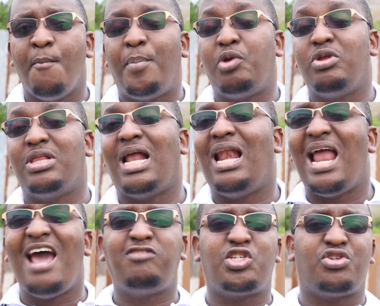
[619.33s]
But with a
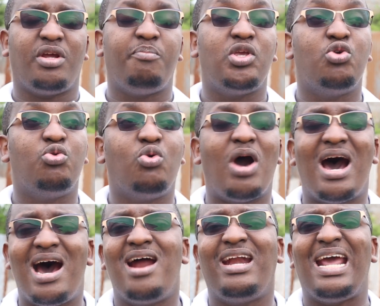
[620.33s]
live stream, you
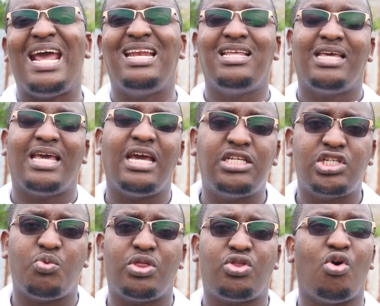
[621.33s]
are
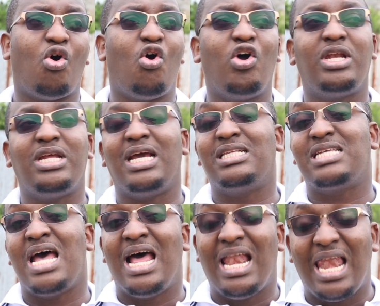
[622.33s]
engaging with your audience
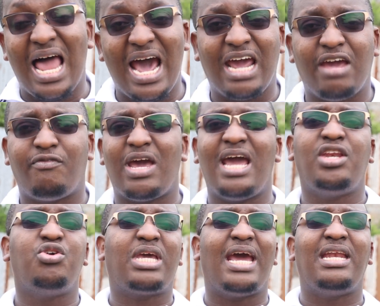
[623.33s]
live, and
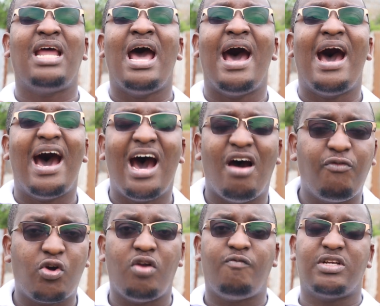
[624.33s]
you can
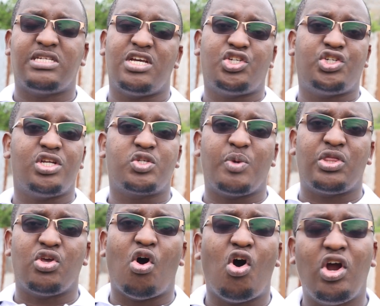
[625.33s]
have conversations with
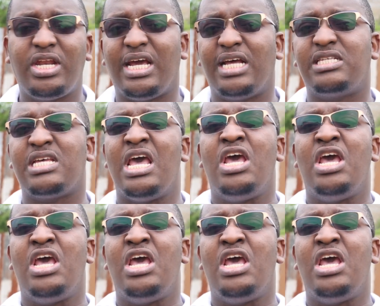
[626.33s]
your audience.